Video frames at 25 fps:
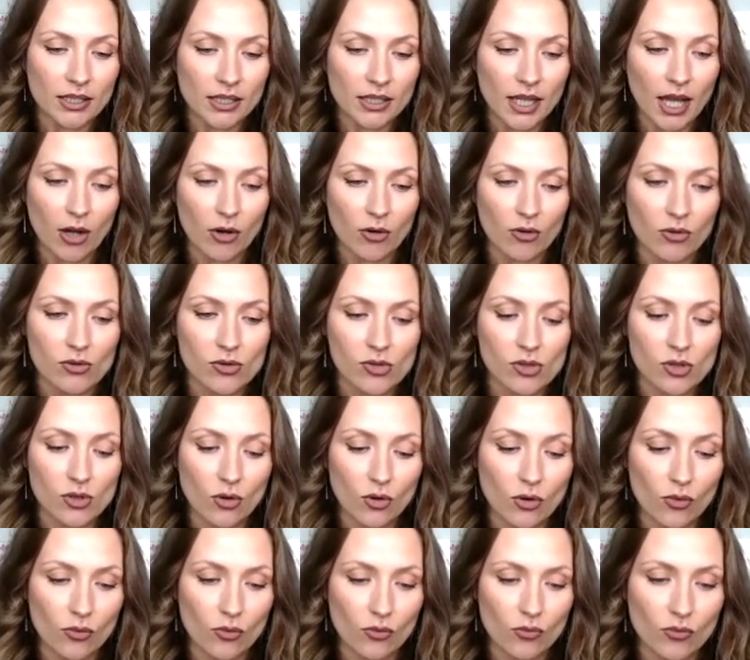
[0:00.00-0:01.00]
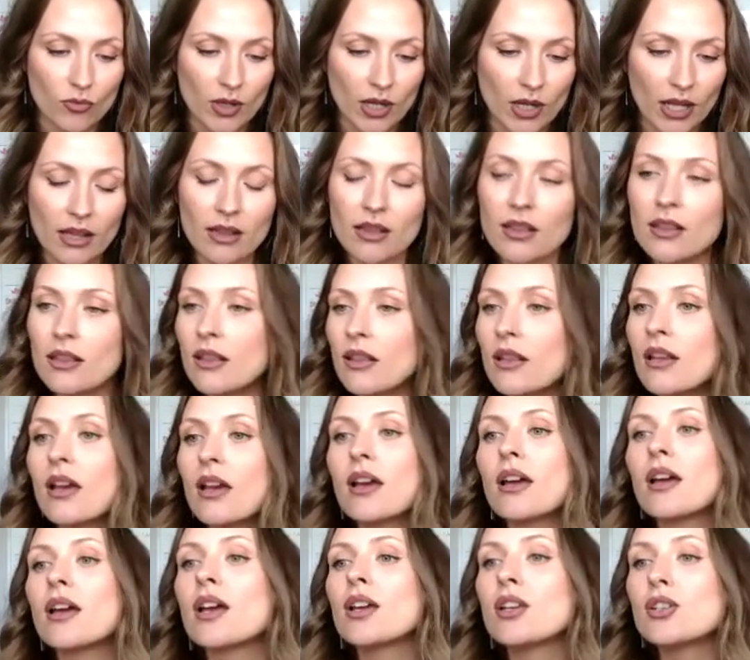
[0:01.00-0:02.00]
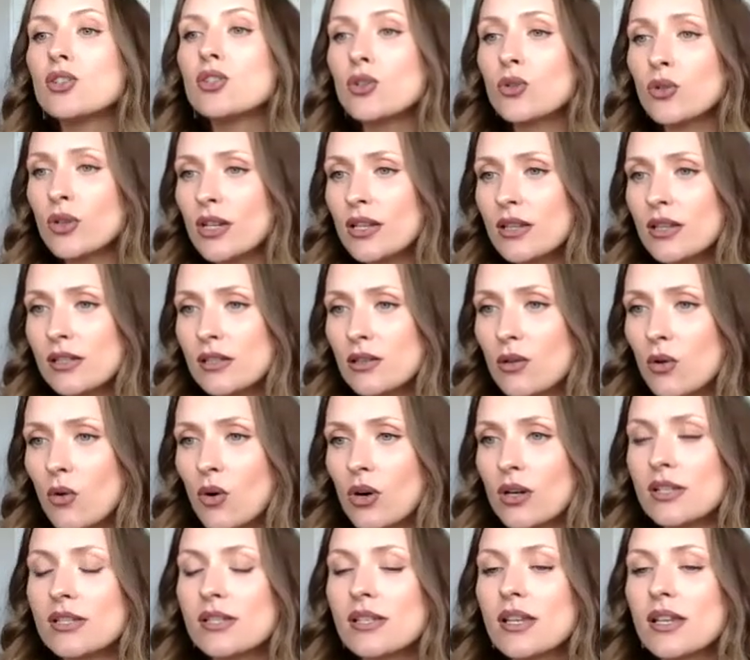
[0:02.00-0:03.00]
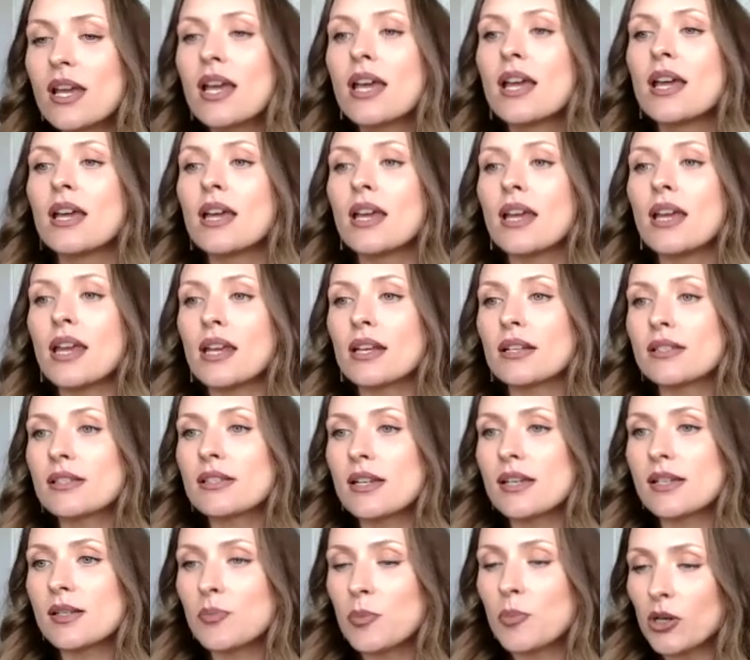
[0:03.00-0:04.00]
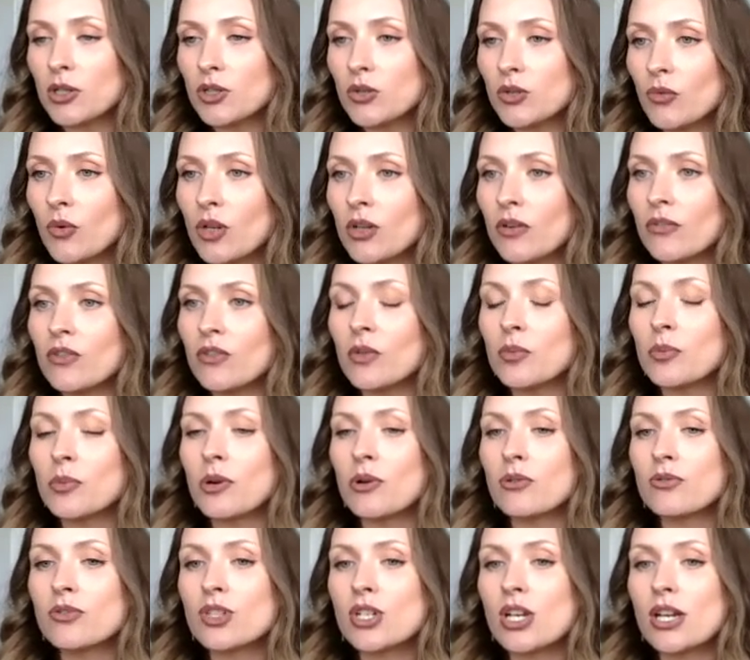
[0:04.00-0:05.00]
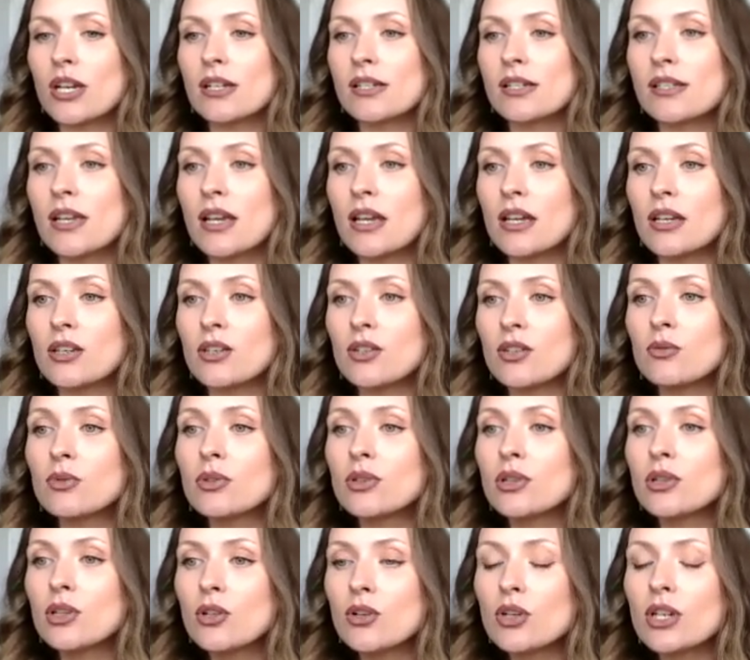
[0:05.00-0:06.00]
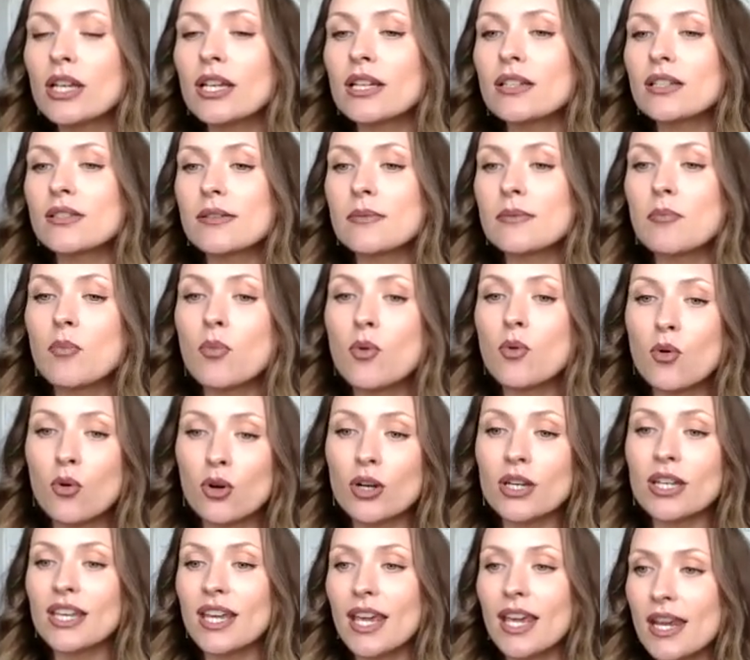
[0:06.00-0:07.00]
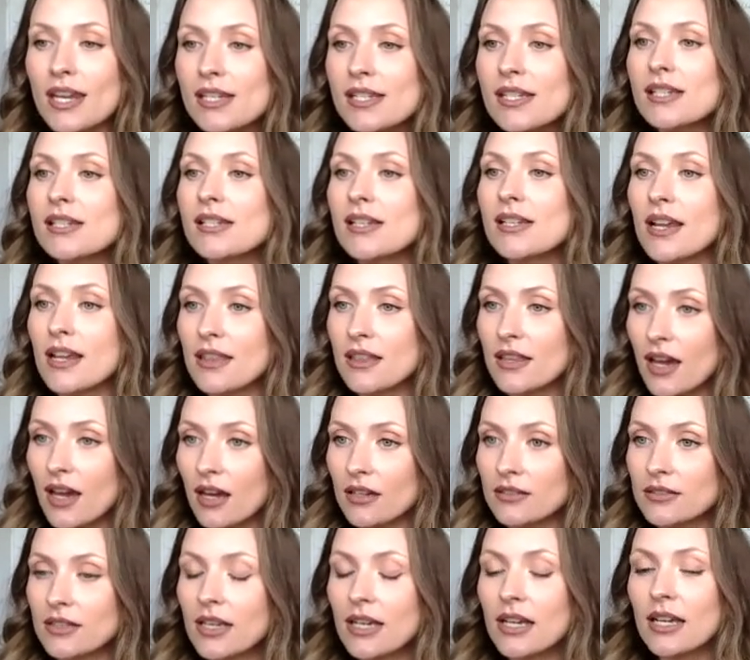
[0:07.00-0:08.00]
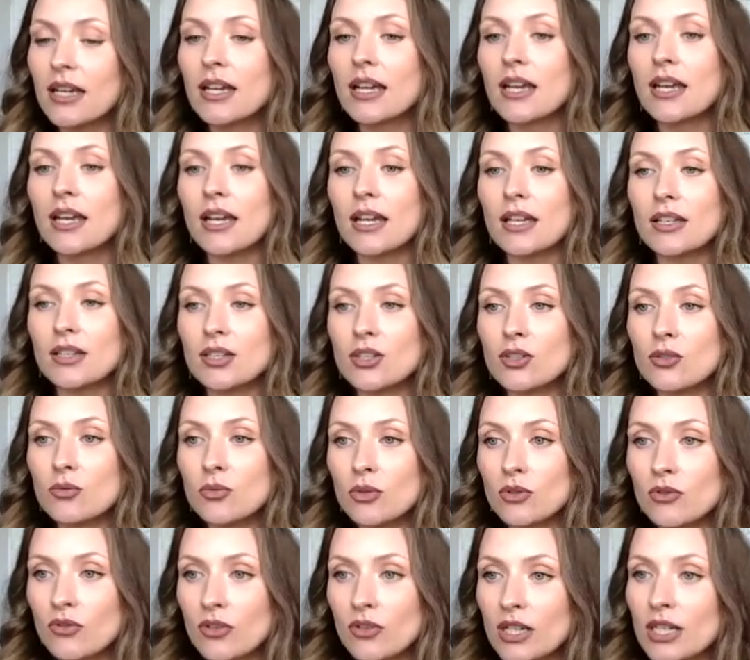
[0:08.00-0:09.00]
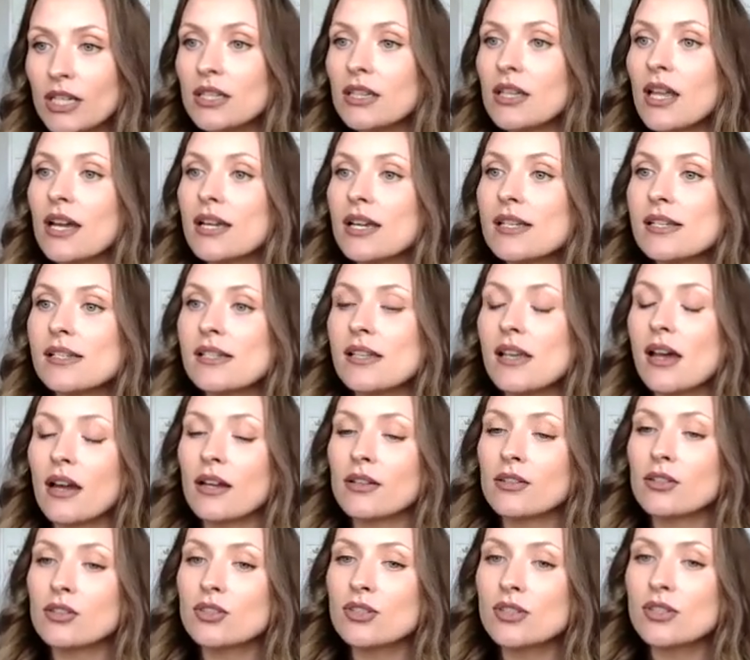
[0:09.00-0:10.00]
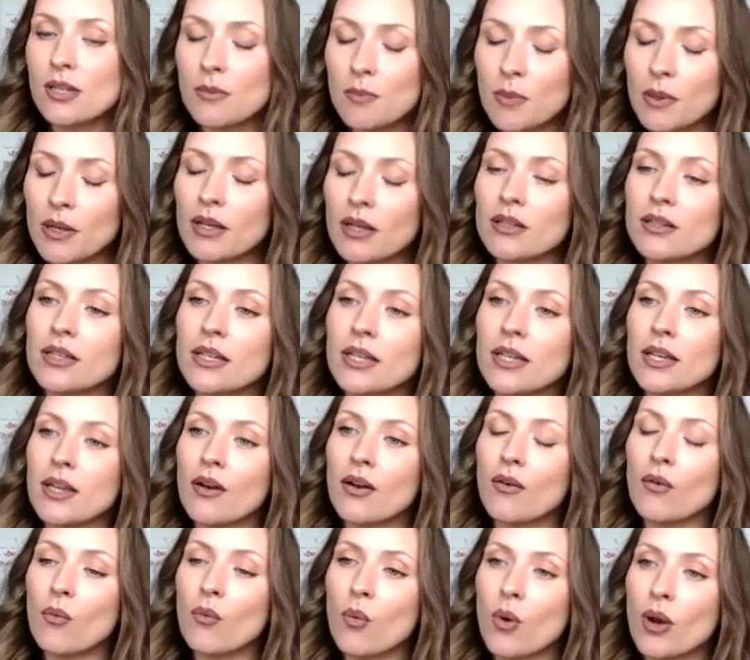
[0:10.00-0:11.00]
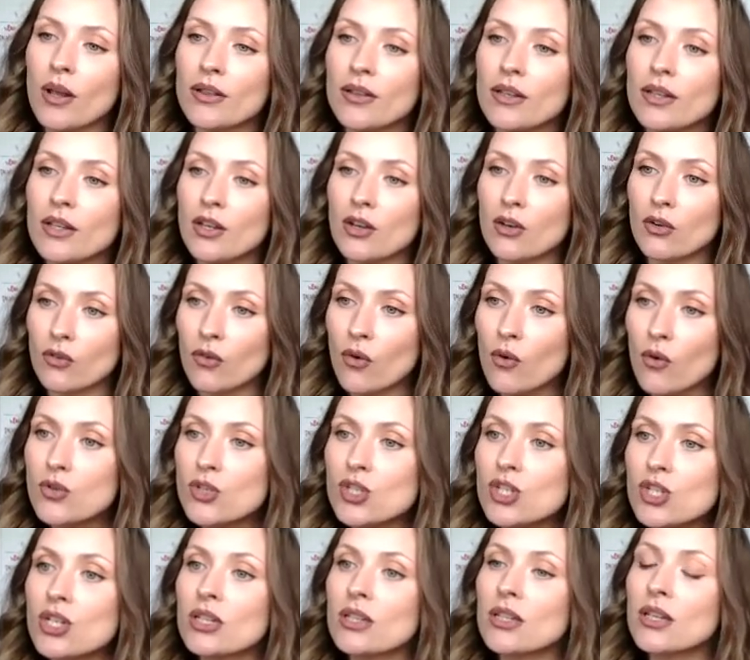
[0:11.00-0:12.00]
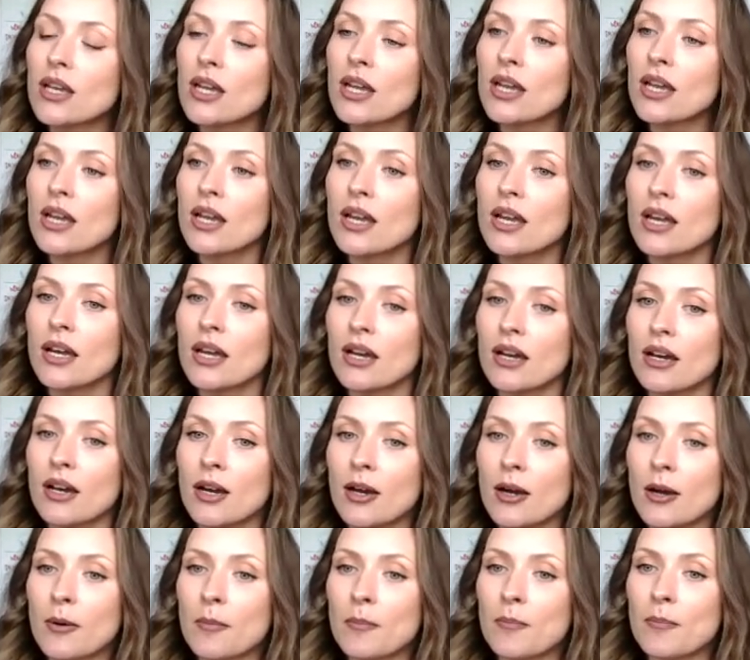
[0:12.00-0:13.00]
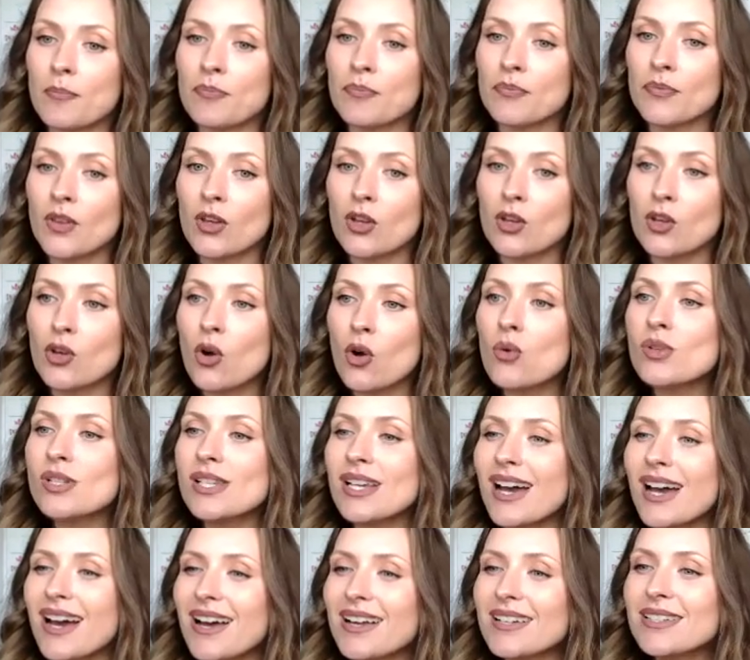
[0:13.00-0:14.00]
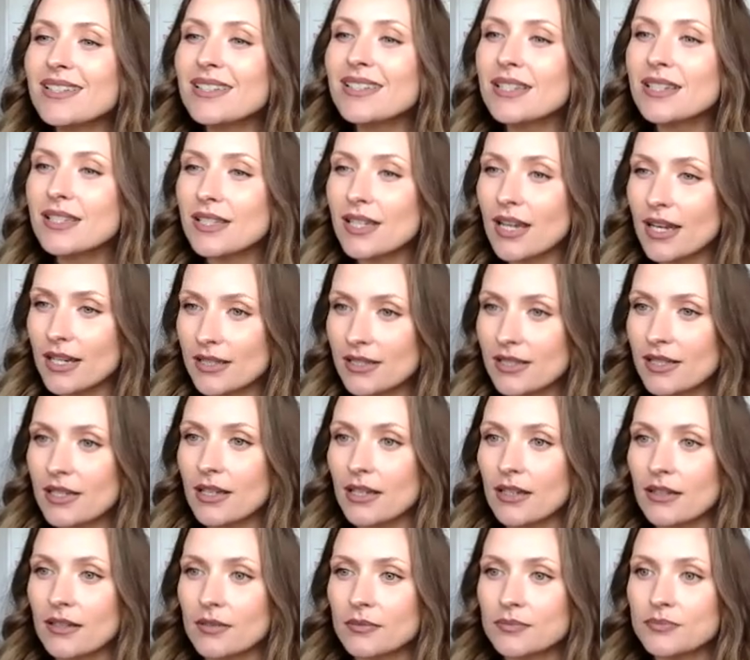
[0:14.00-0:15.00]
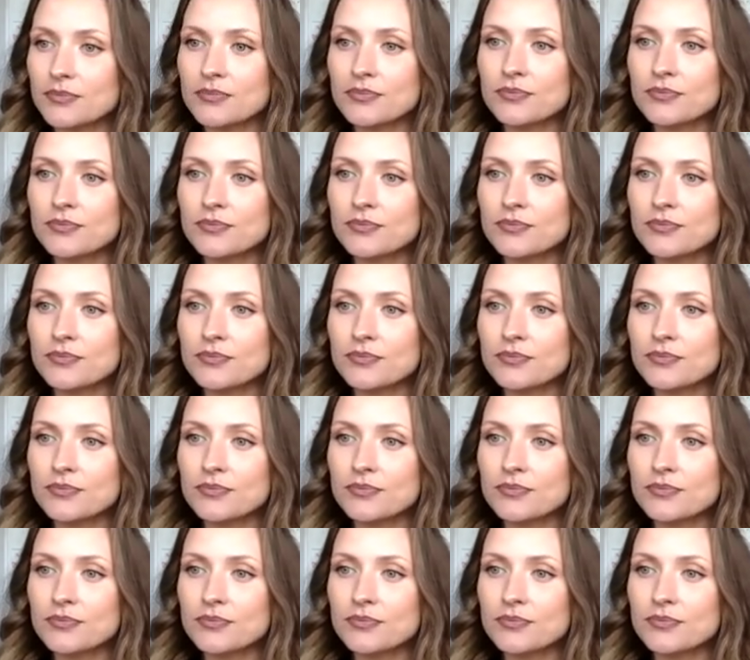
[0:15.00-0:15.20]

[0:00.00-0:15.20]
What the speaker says: Now, and during this course, and as part of one of your projects, you will look into more cases like that, and you will realize that typically when the corrosion goes undetected,